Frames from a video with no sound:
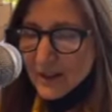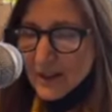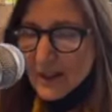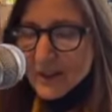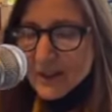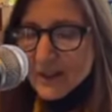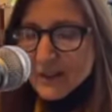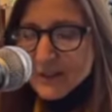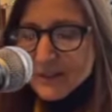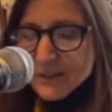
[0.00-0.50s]
and
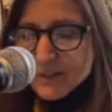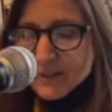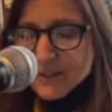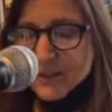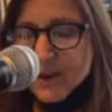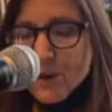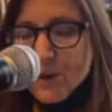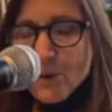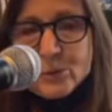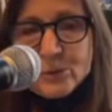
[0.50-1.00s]
it is
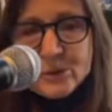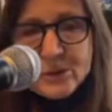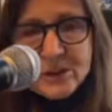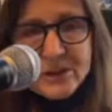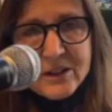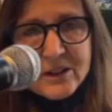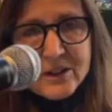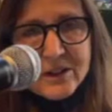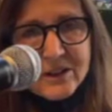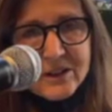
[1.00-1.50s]

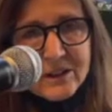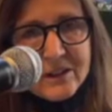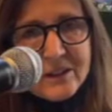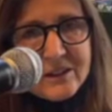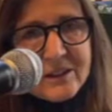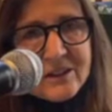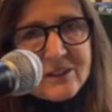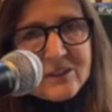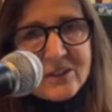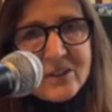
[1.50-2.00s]
only in
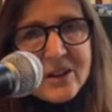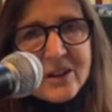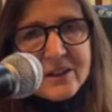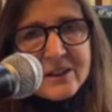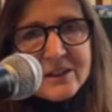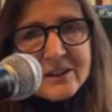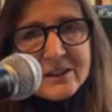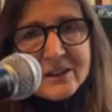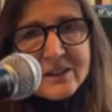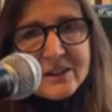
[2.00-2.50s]
this light
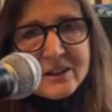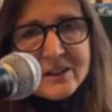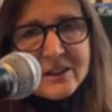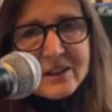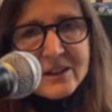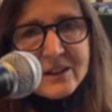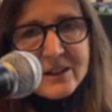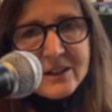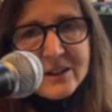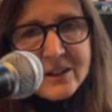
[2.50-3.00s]

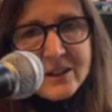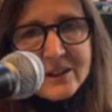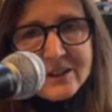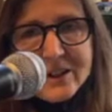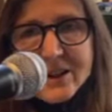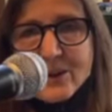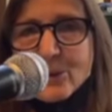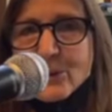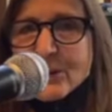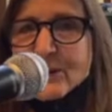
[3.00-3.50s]

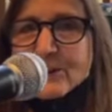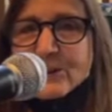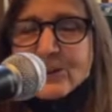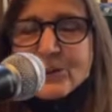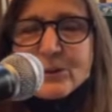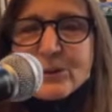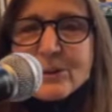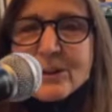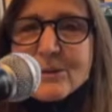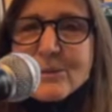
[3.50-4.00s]
that we are
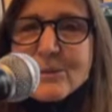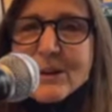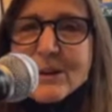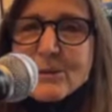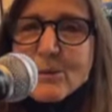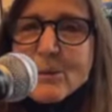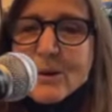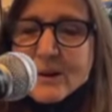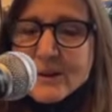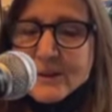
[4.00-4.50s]
truly made
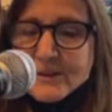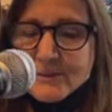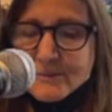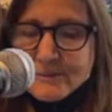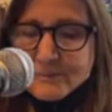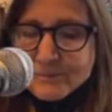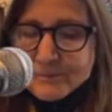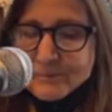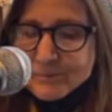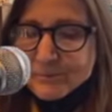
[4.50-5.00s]
one.
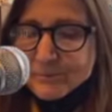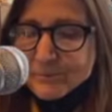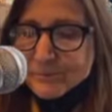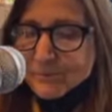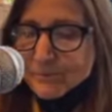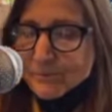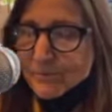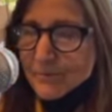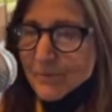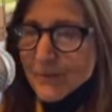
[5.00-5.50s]

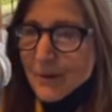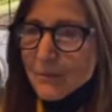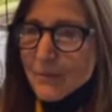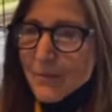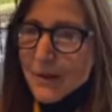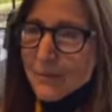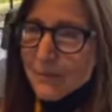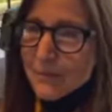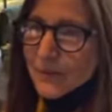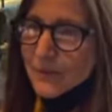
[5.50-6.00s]

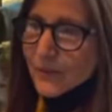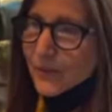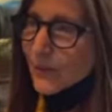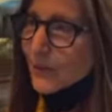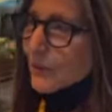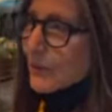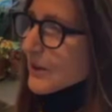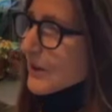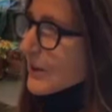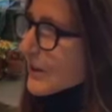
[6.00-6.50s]
May it be so
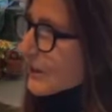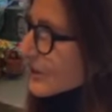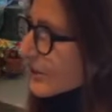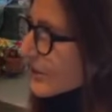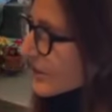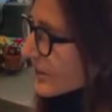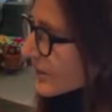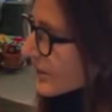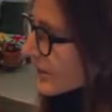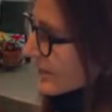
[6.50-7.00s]
with
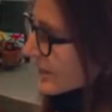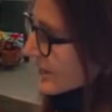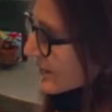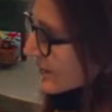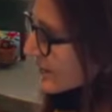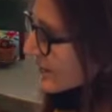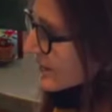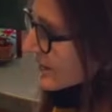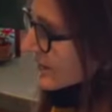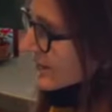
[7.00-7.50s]
us.
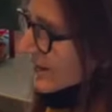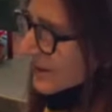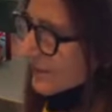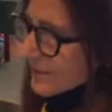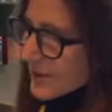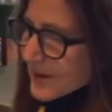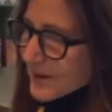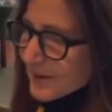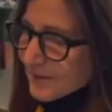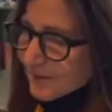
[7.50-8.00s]

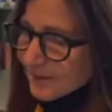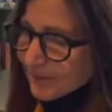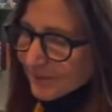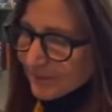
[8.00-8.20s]
Amen.